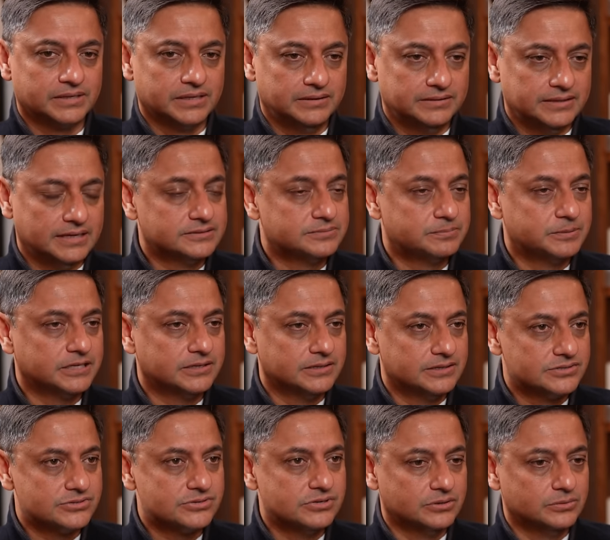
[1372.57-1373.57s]
Uh, that's
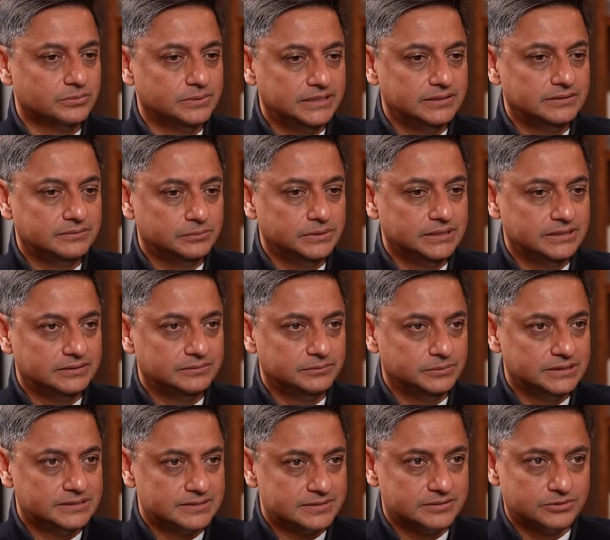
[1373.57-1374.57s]
because you know we we
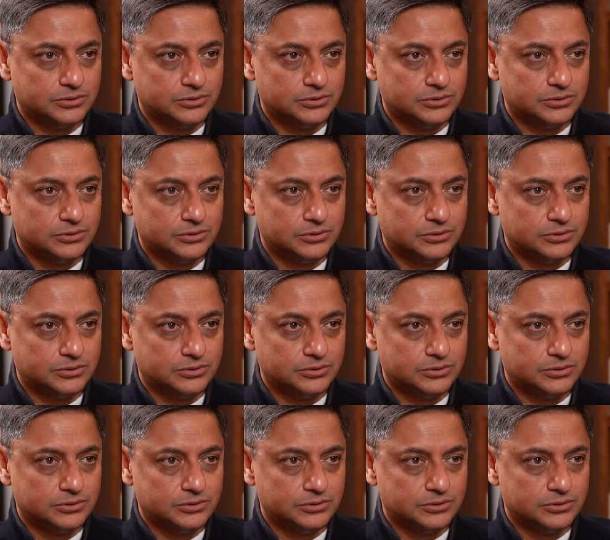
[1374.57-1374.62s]
we